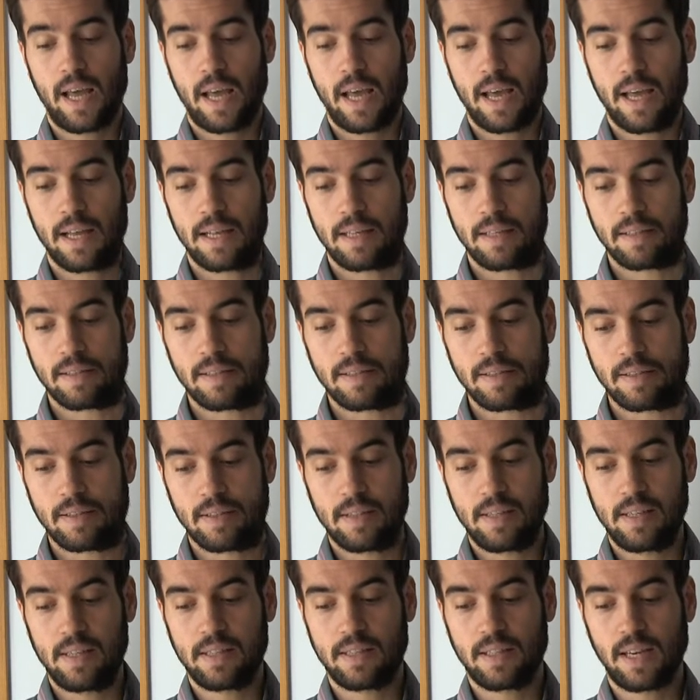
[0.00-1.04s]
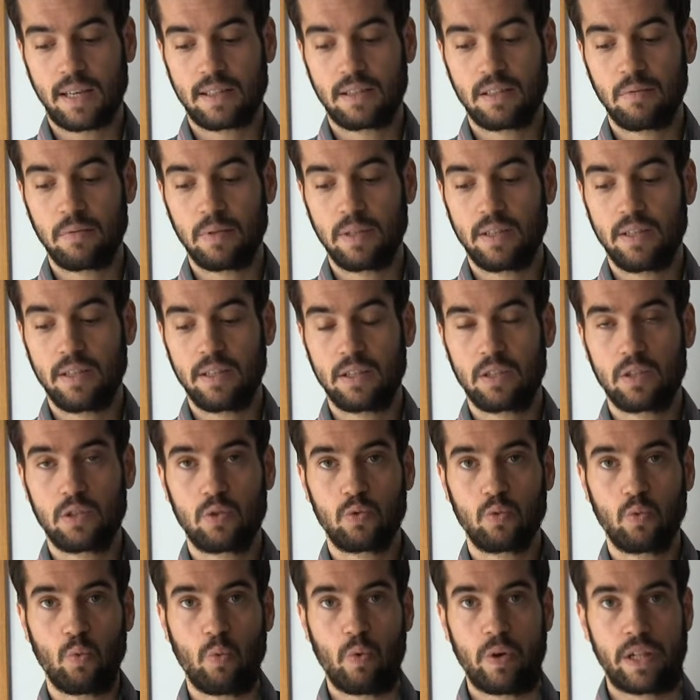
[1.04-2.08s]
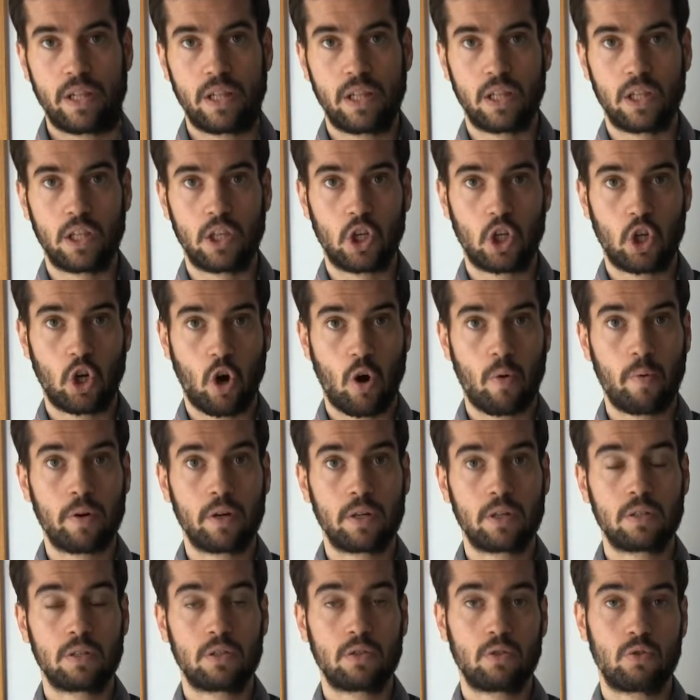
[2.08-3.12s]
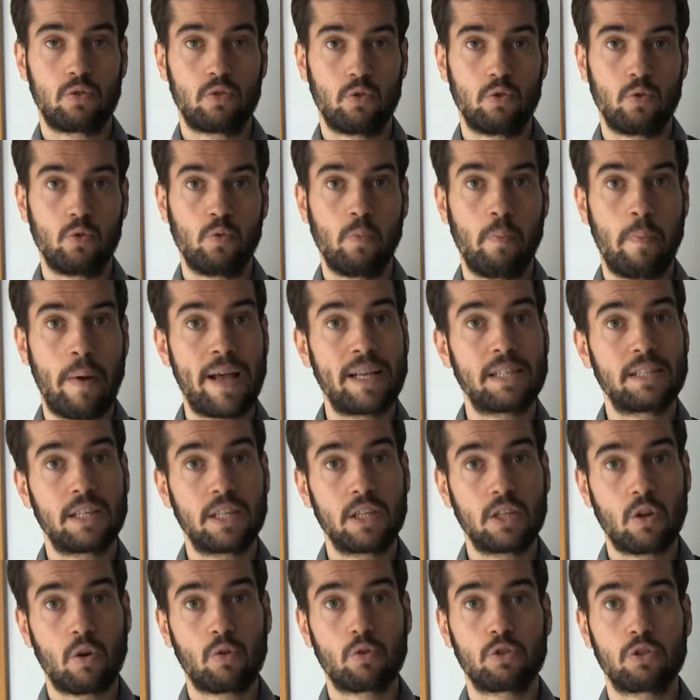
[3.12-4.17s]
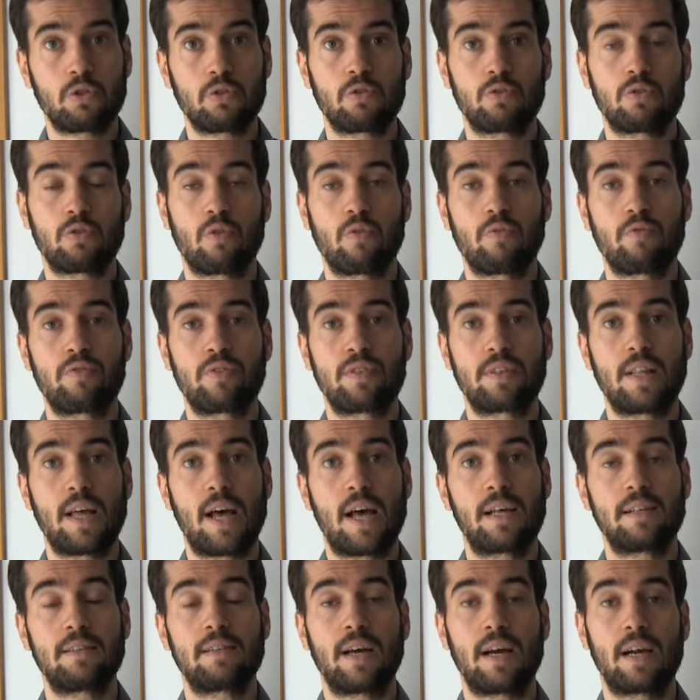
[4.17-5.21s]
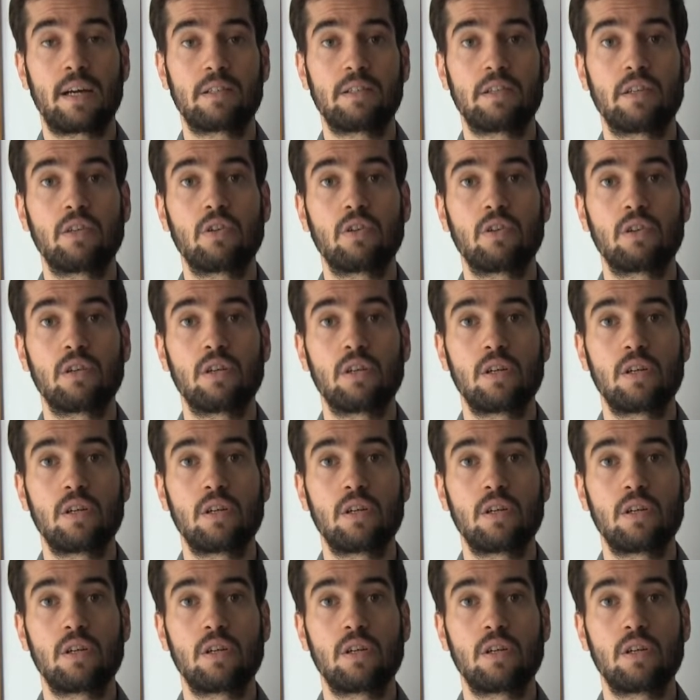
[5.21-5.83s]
and these activities will cover two basic notions of that article,